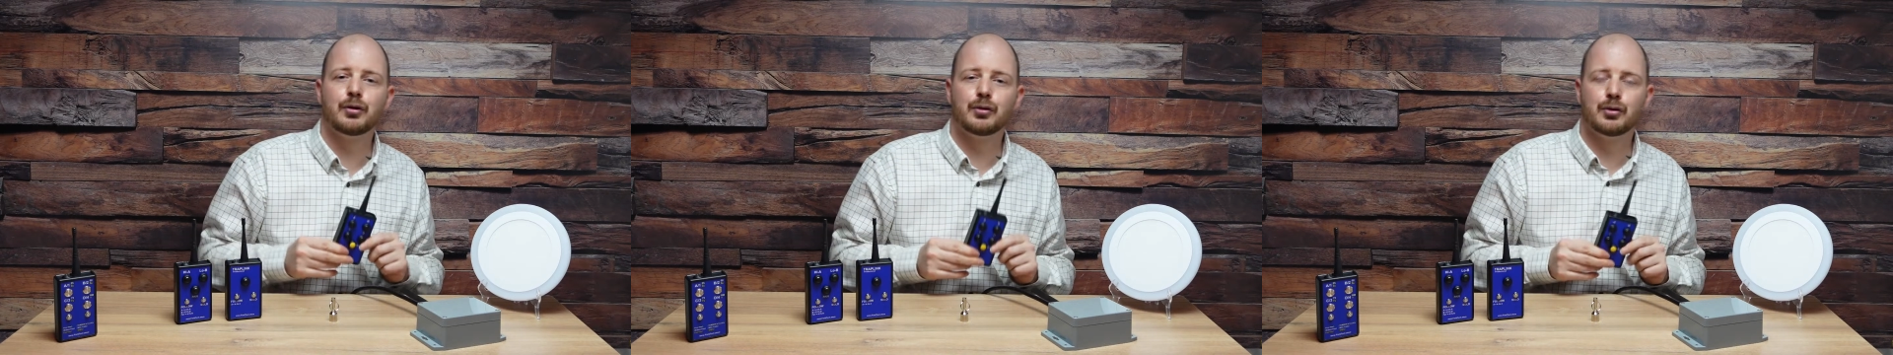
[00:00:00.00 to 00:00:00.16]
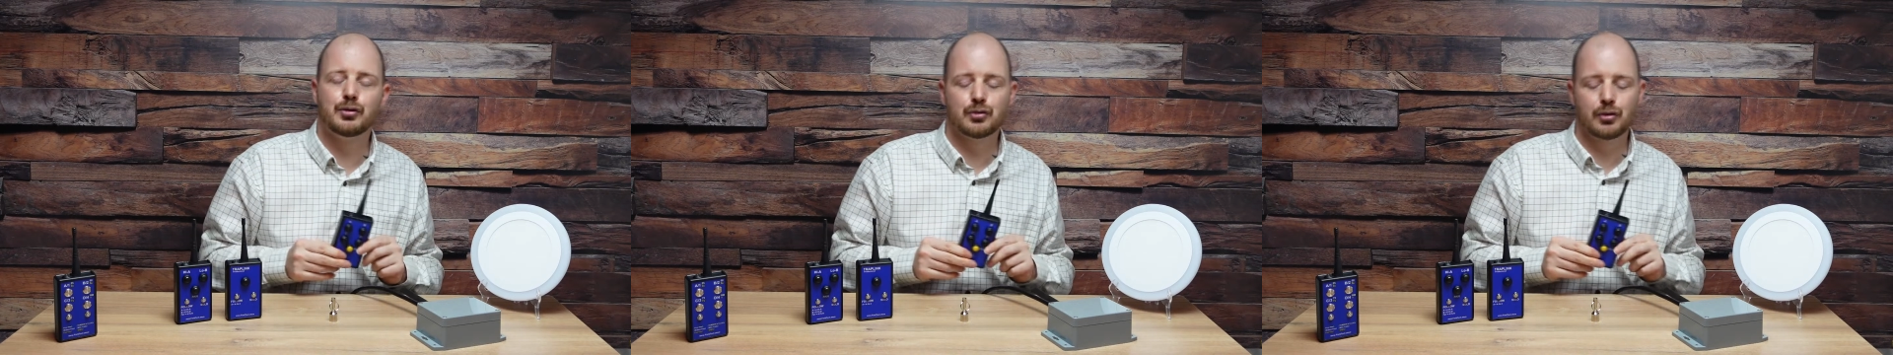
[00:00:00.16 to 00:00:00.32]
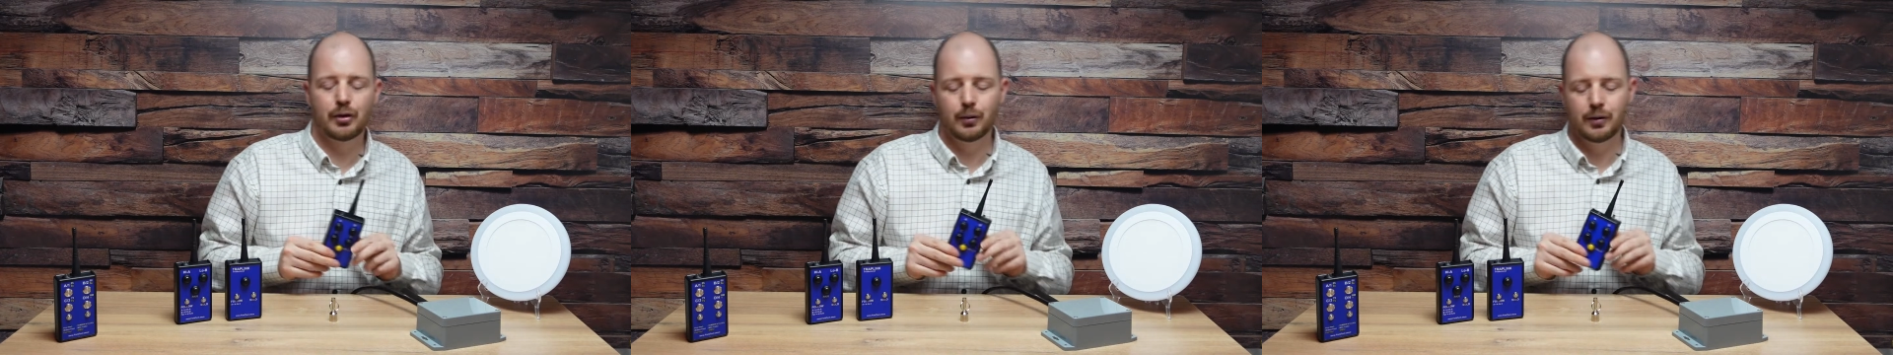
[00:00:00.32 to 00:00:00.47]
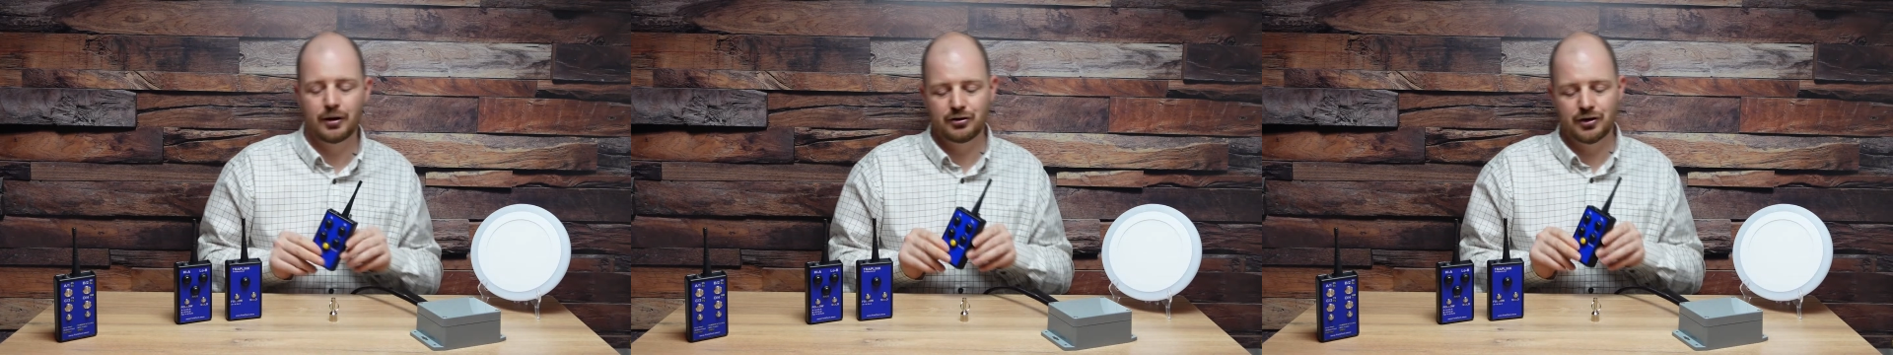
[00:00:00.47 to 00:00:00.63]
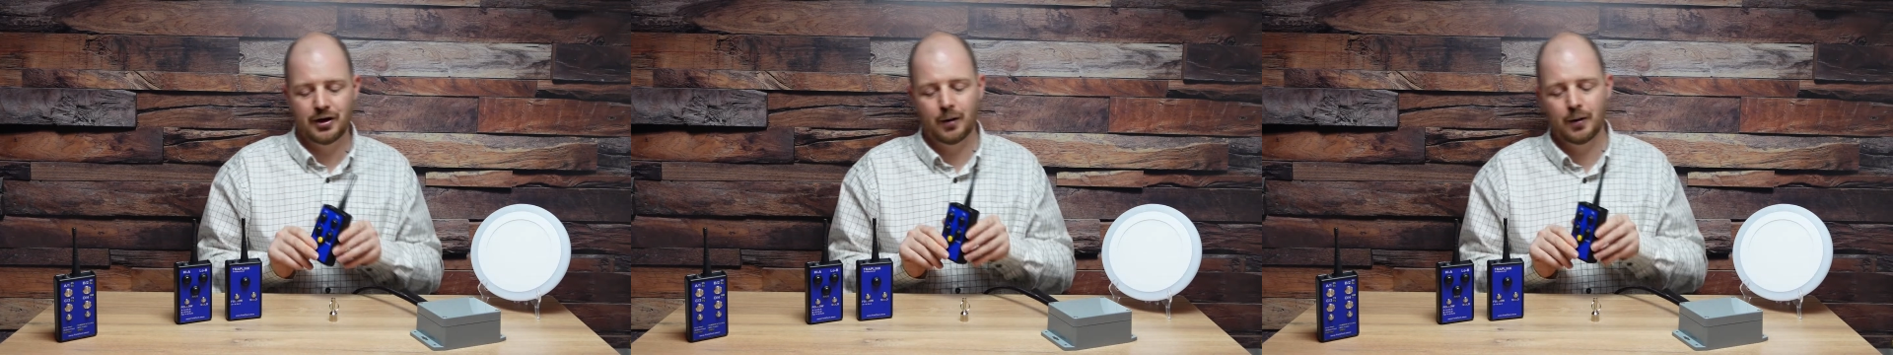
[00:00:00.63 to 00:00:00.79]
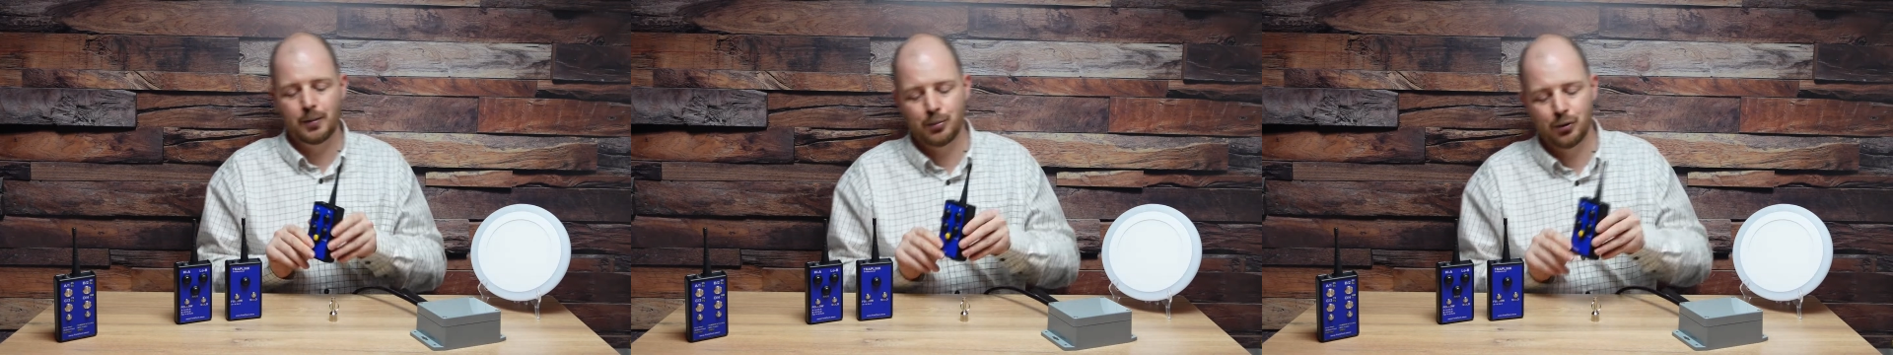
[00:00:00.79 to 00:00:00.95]
control is
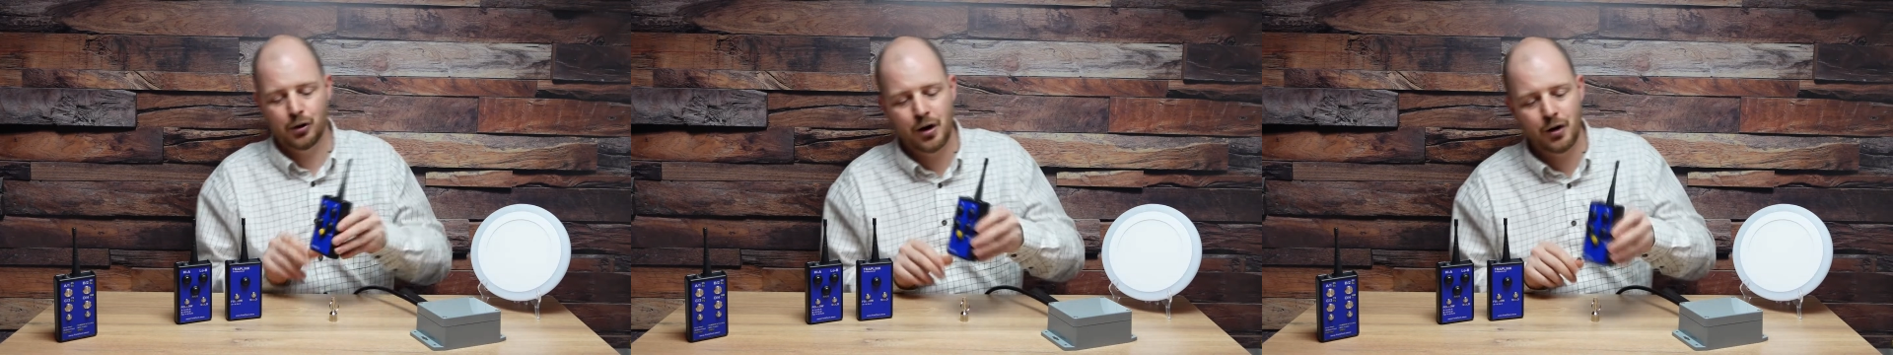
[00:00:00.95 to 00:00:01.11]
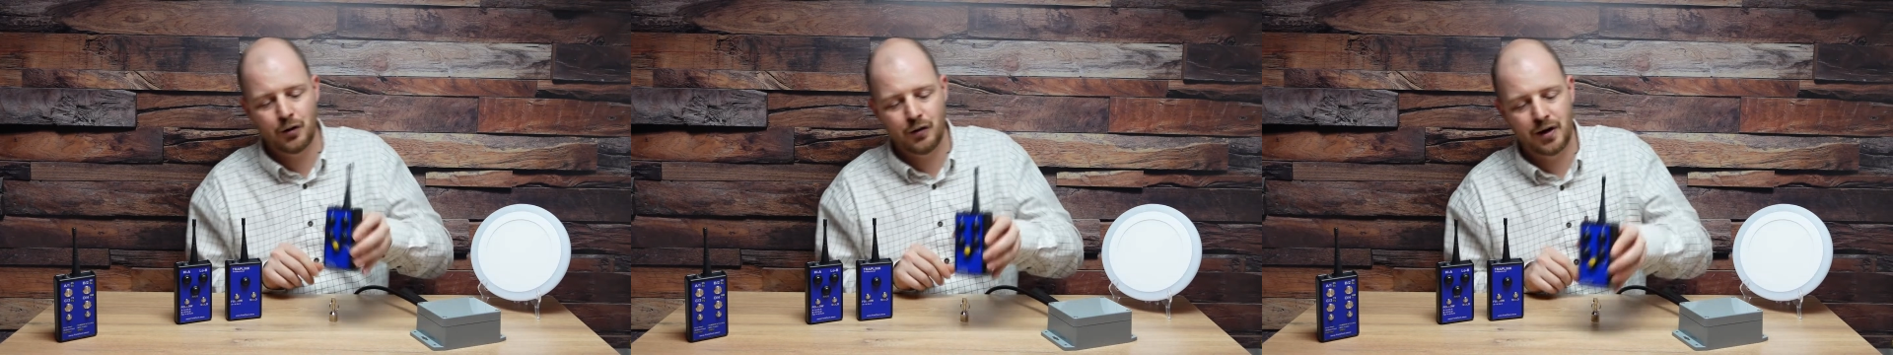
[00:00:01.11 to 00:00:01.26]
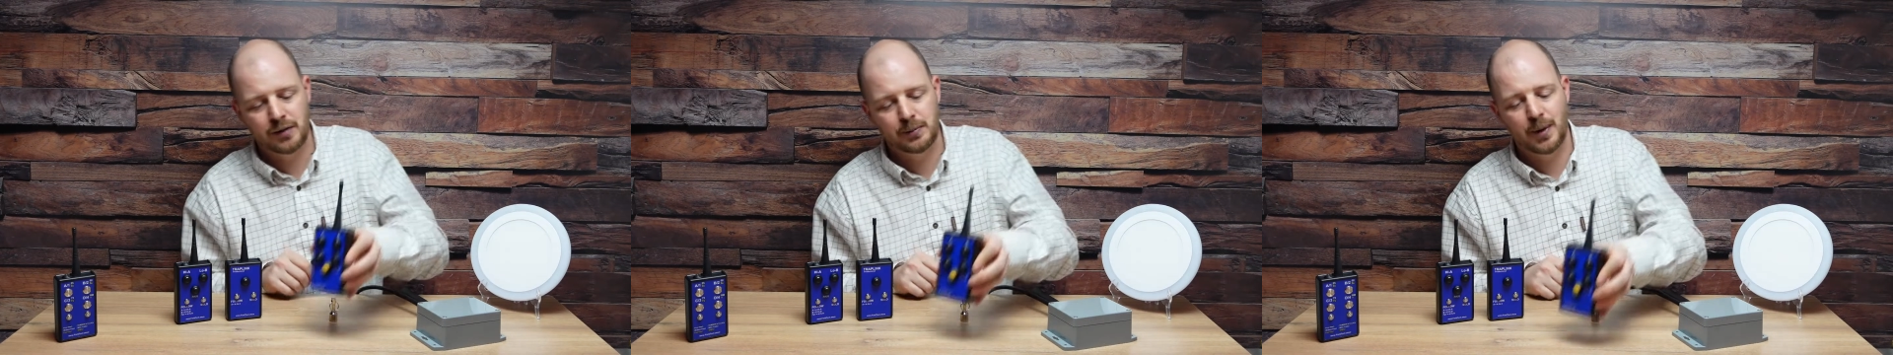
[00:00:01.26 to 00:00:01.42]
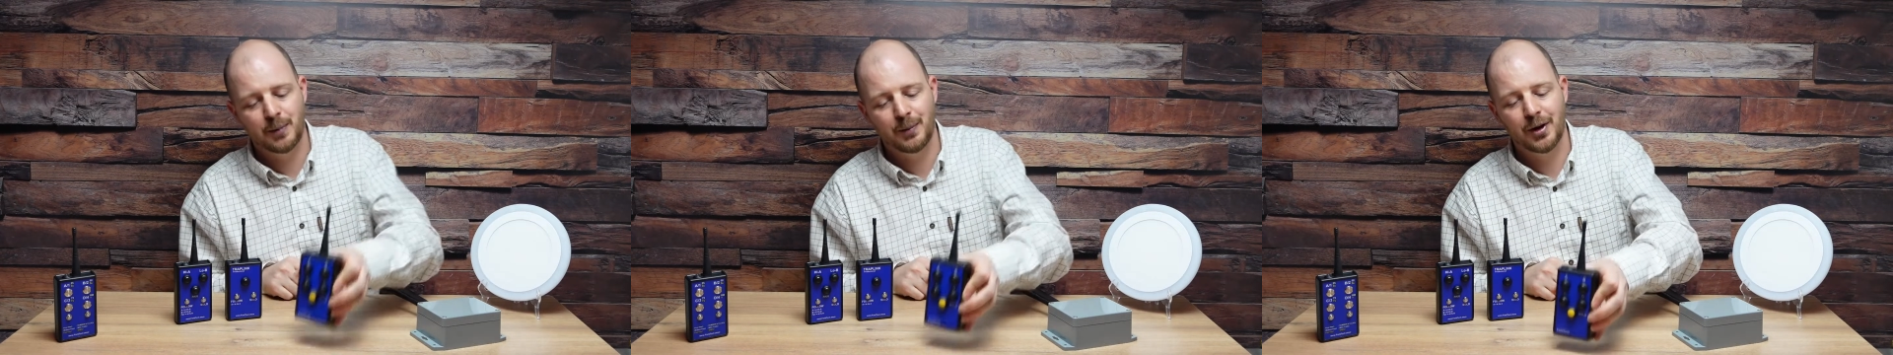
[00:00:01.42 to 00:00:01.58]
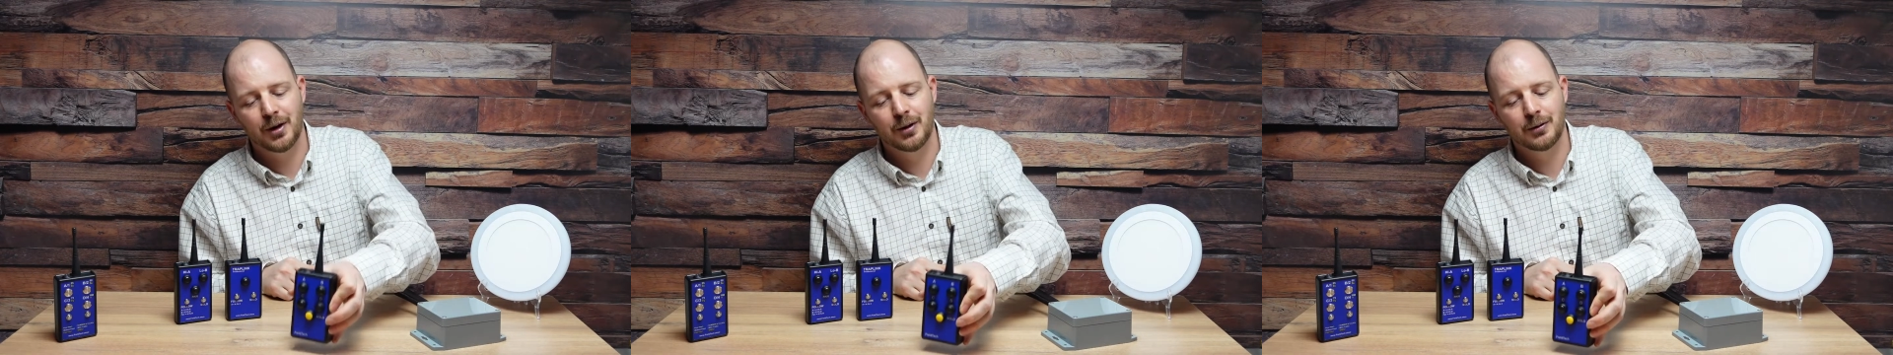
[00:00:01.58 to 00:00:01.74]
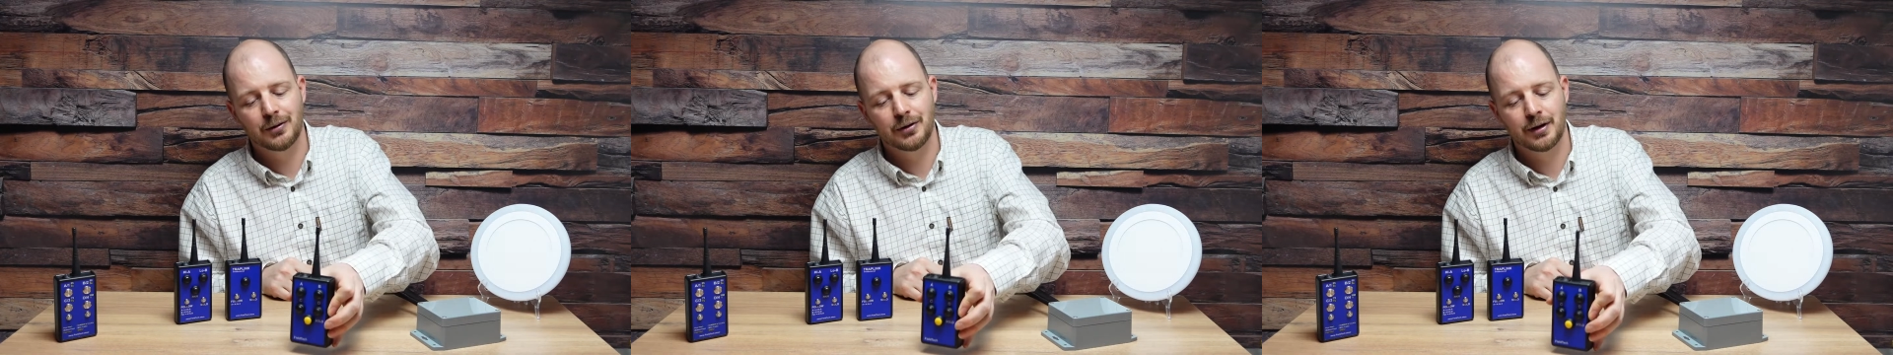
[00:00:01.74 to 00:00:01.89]
now in programming
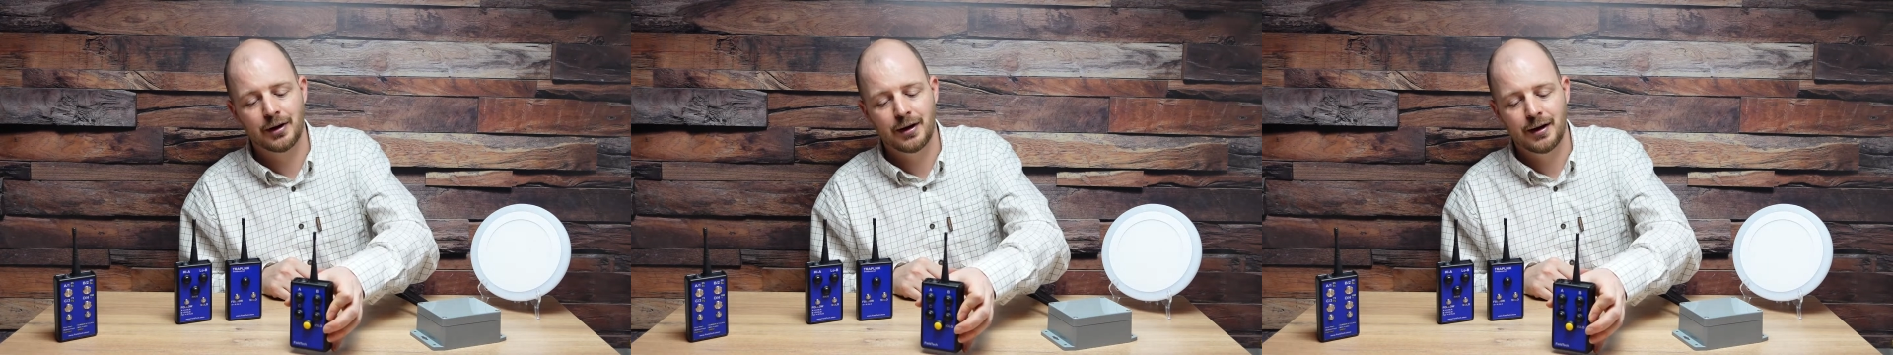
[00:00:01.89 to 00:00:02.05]
mode.